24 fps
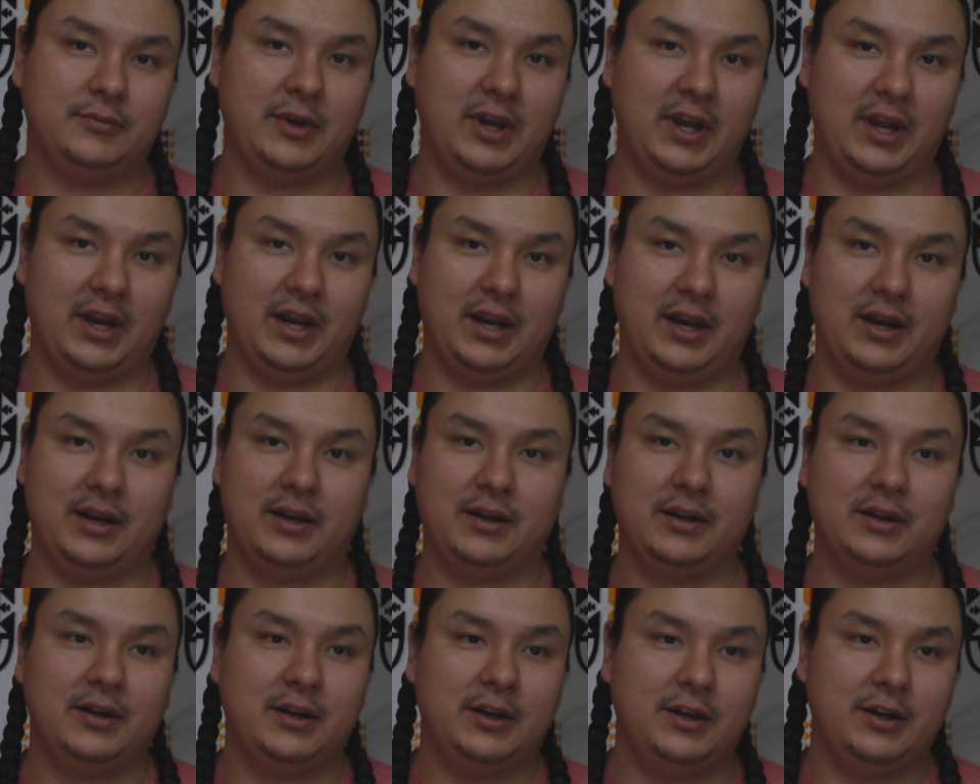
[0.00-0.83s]
And
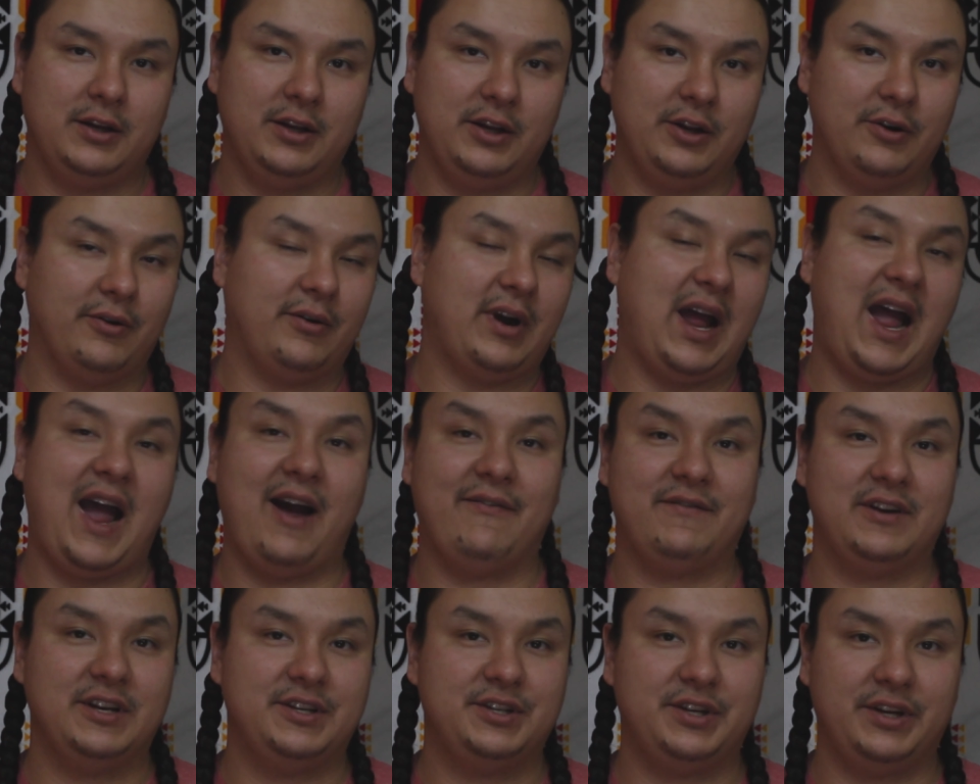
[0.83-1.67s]
you don't
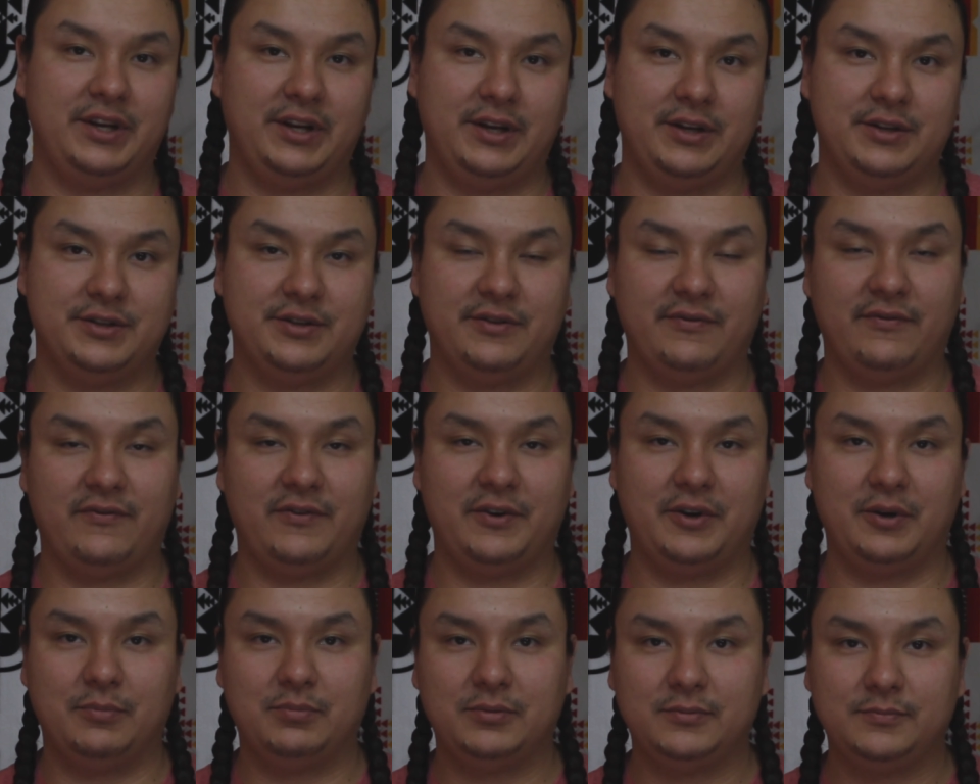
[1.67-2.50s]
have to change the
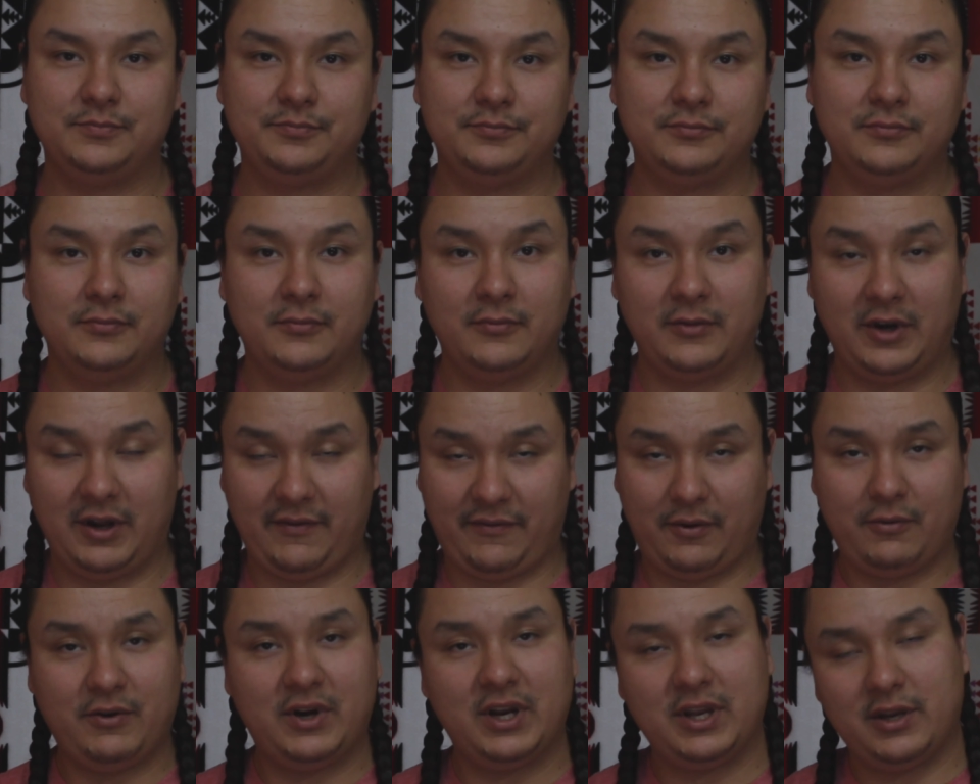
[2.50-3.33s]
verb. Now,
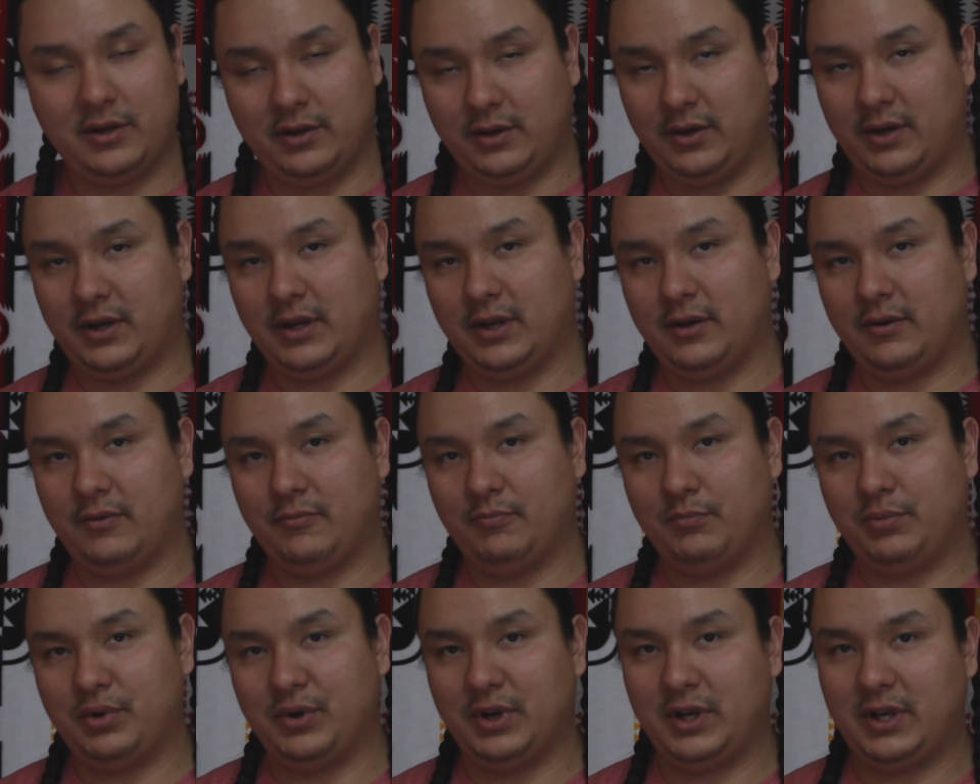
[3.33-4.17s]
if you want, you
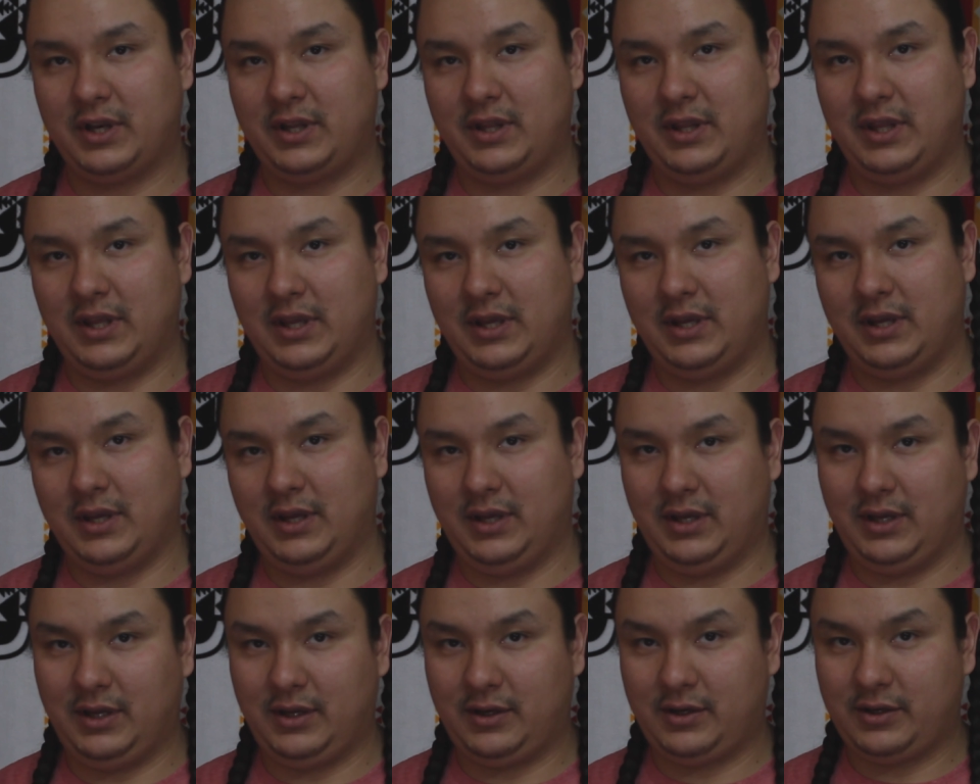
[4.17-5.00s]
can put
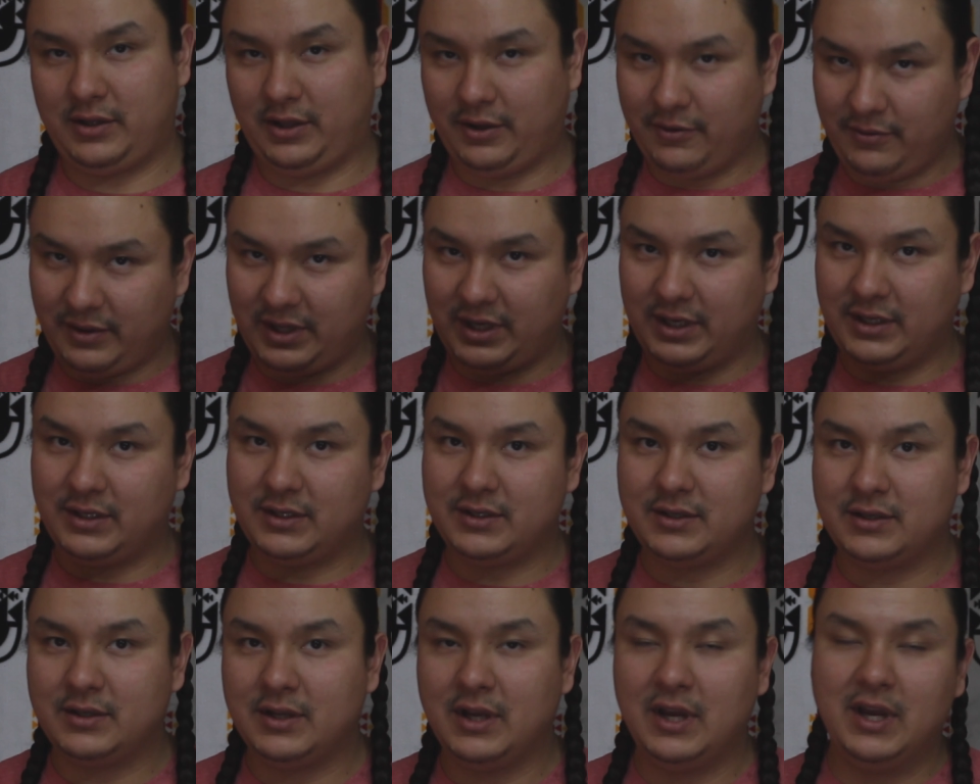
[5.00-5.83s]
the
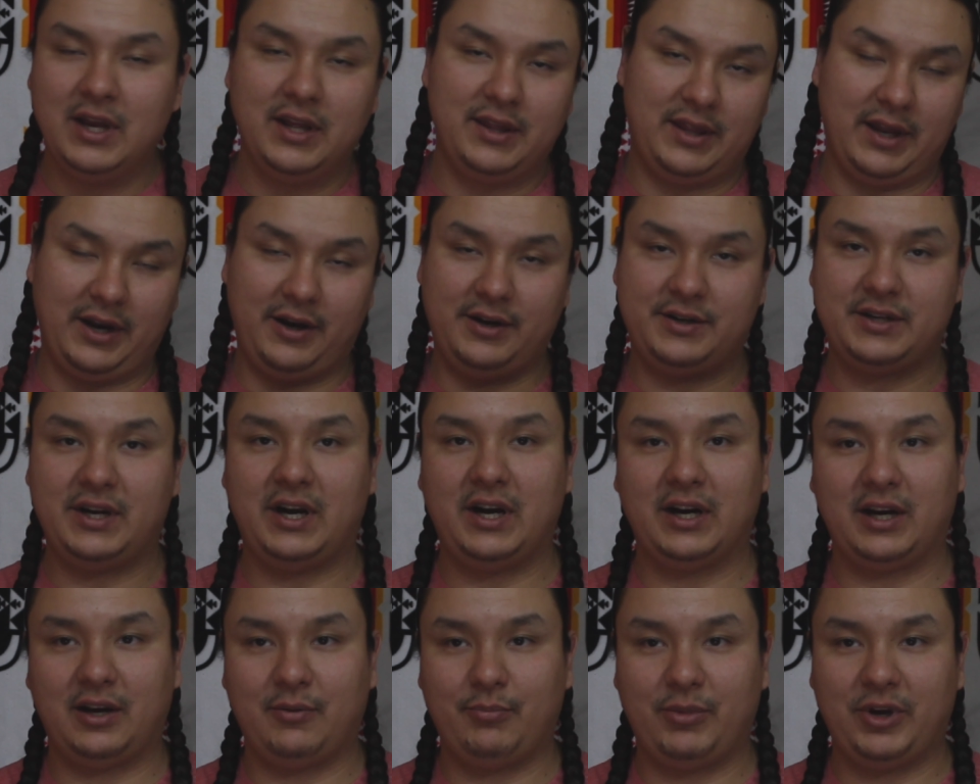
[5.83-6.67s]
clothing that you're
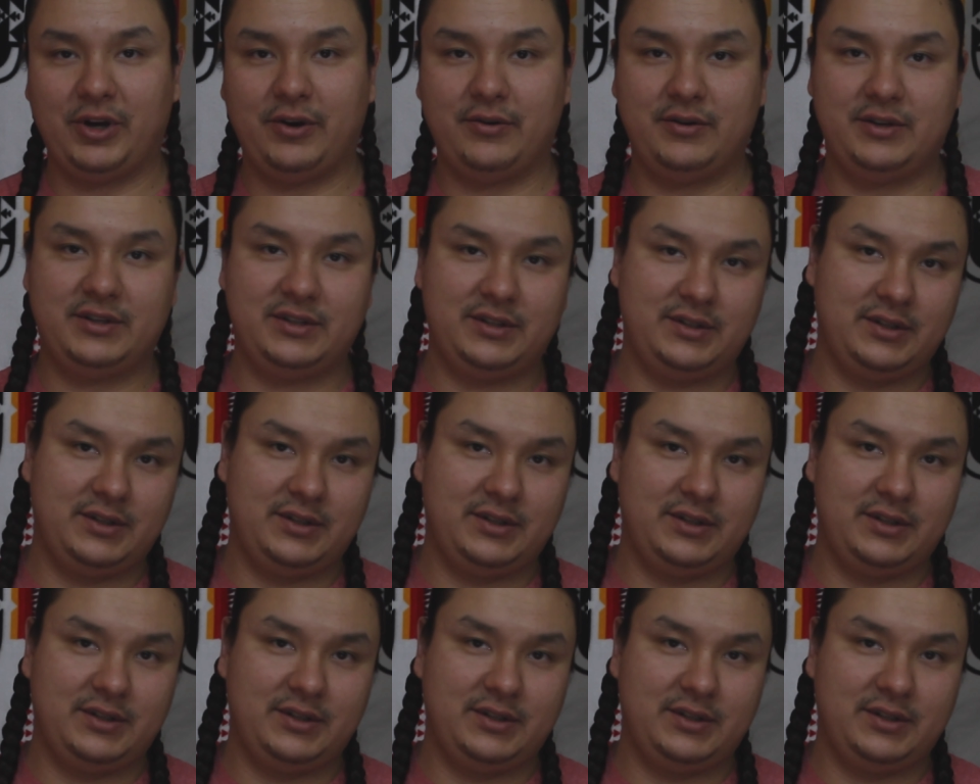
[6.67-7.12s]
talking about